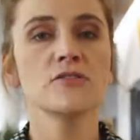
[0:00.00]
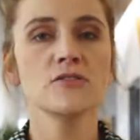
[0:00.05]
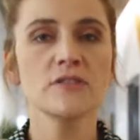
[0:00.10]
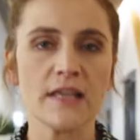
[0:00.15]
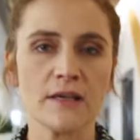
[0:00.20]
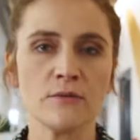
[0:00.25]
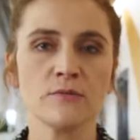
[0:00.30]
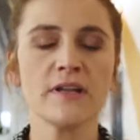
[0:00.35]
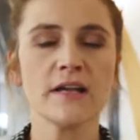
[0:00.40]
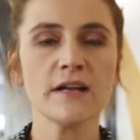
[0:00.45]

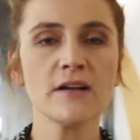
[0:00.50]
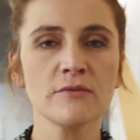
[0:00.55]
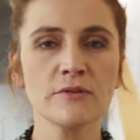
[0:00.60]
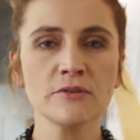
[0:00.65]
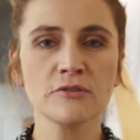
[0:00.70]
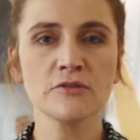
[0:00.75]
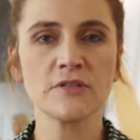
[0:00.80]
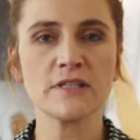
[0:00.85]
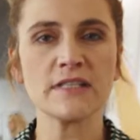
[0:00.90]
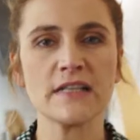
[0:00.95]
Today we are going
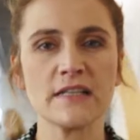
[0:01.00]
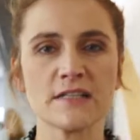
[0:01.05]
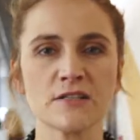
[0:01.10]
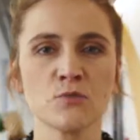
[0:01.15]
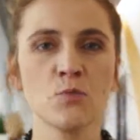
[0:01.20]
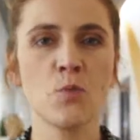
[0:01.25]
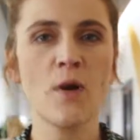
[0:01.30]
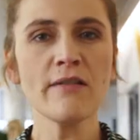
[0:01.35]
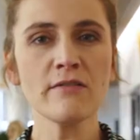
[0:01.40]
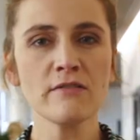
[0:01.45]
to
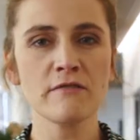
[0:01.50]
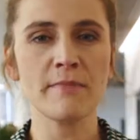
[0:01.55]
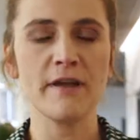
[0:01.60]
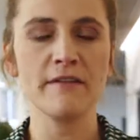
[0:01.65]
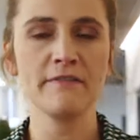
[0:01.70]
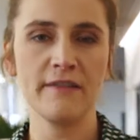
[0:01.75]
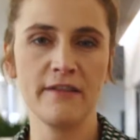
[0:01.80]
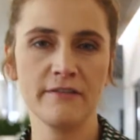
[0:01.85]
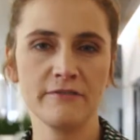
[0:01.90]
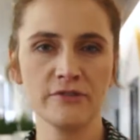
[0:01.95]
discuss one of my
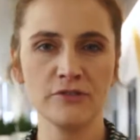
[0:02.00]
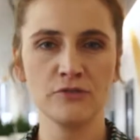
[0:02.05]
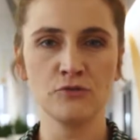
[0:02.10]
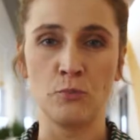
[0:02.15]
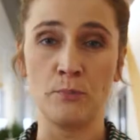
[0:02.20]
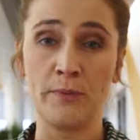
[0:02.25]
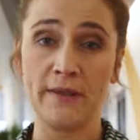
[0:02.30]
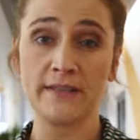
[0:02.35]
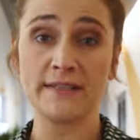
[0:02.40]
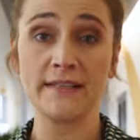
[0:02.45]
favorite
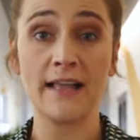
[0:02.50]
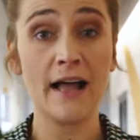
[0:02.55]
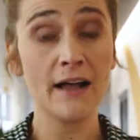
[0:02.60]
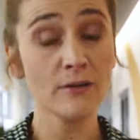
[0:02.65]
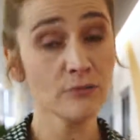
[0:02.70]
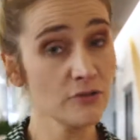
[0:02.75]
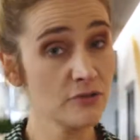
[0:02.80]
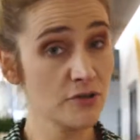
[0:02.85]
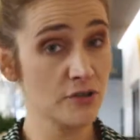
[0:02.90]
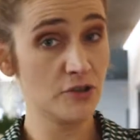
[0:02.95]
topics,
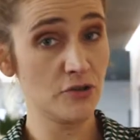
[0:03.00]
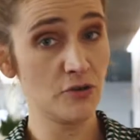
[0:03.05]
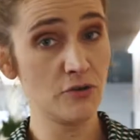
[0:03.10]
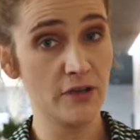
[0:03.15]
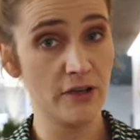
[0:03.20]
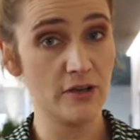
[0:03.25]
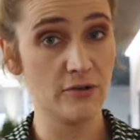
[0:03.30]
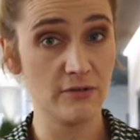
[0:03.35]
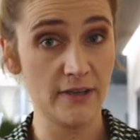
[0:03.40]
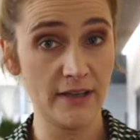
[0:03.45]
how to
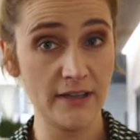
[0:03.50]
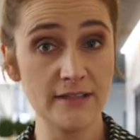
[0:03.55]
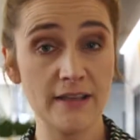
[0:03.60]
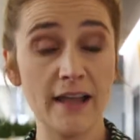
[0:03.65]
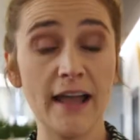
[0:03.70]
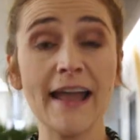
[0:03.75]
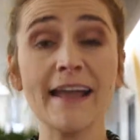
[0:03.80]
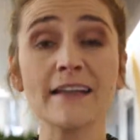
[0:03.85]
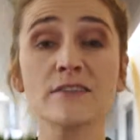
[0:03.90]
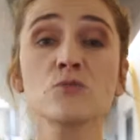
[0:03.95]
destroy a connector
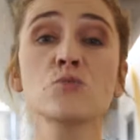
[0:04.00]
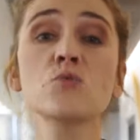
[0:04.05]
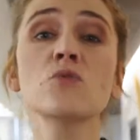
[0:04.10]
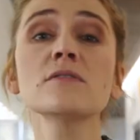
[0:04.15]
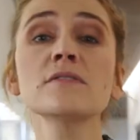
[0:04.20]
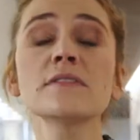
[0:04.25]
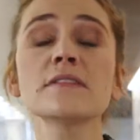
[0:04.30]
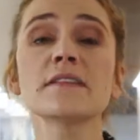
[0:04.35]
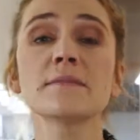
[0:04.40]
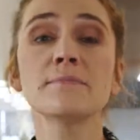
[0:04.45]
and
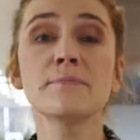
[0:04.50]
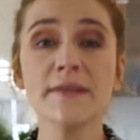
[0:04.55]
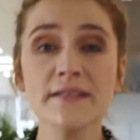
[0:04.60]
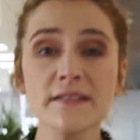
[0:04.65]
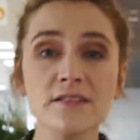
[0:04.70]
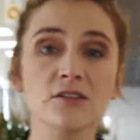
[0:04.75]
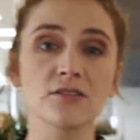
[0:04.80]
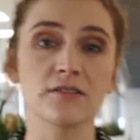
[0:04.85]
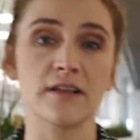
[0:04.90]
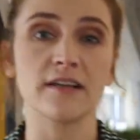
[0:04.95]
what is the
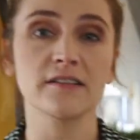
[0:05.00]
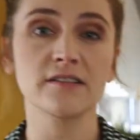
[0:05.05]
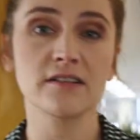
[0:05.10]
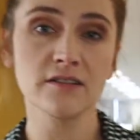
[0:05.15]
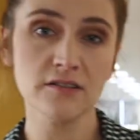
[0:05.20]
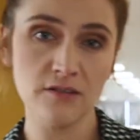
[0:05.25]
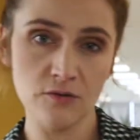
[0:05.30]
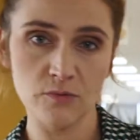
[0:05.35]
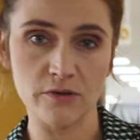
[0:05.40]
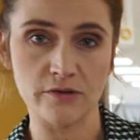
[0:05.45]
best connector
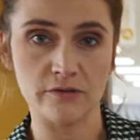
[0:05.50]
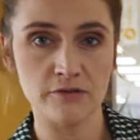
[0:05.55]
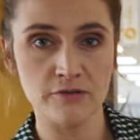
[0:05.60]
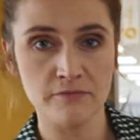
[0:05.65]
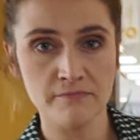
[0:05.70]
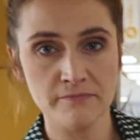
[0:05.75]
in the world.